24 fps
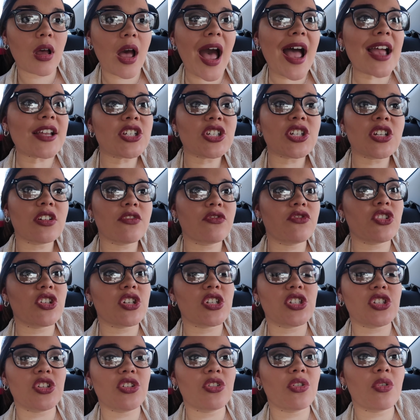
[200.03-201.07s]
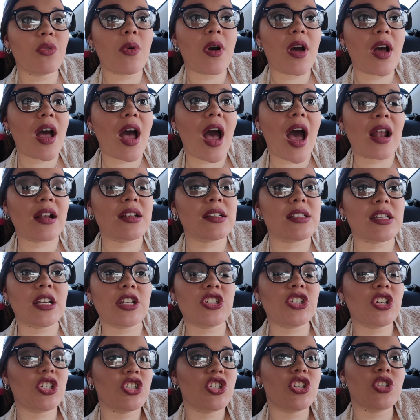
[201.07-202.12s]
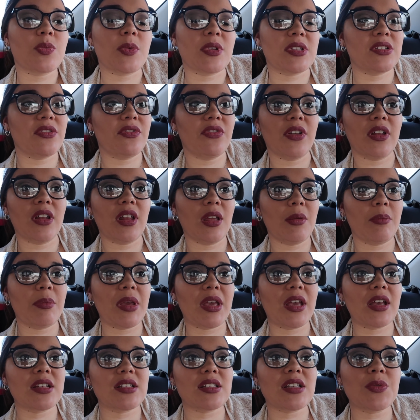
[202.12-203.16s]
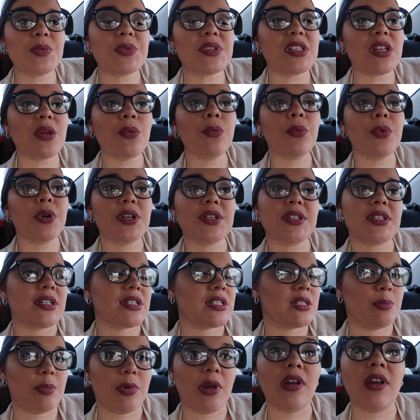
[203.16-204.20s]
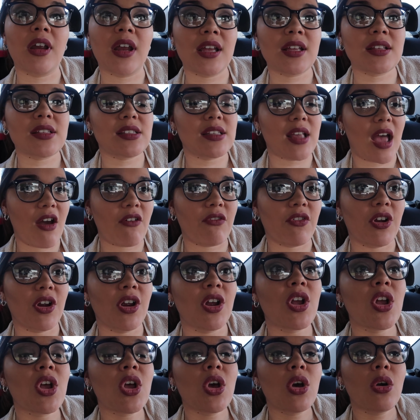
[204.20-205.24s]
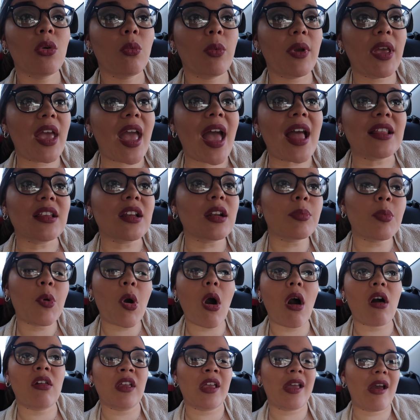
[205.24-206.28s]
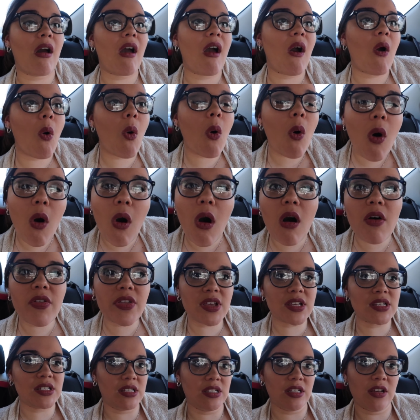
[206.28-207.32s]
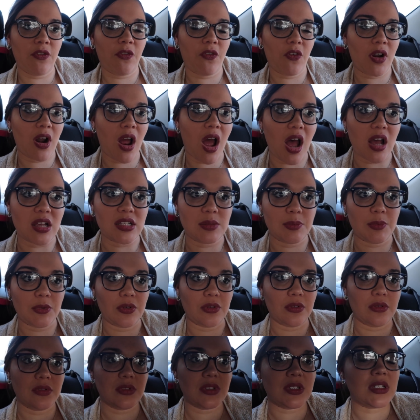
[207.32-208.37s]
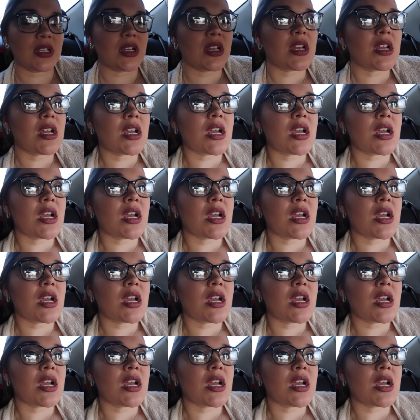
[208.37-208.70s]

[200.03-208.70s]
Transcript: I should have just, you know what? Honestly, I should have just went to Philly because it was the worst experience ever. We ended up calling all these different hospitals,